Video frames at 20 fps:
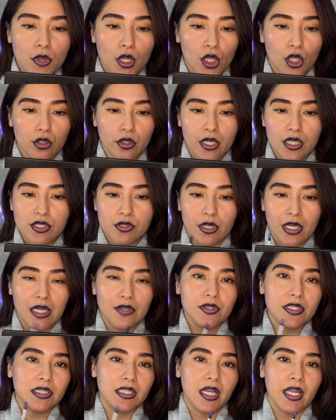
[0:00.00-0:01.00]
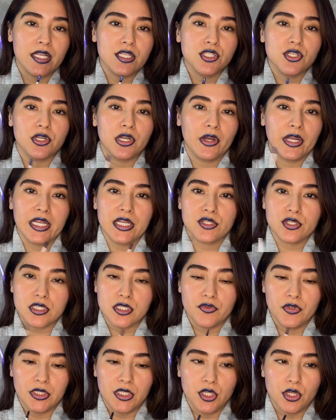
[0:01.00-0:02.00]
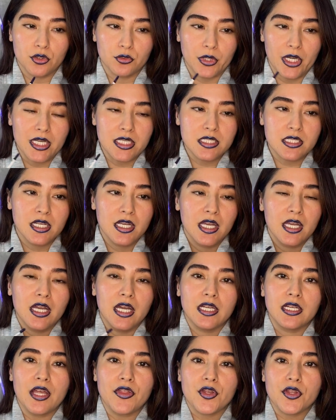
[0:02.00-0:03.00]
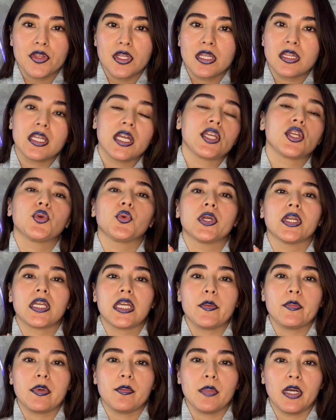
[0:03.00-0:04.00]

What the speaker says: Okay, so I have the line, so now I can just fill in the rest. Another thing that you want to keep in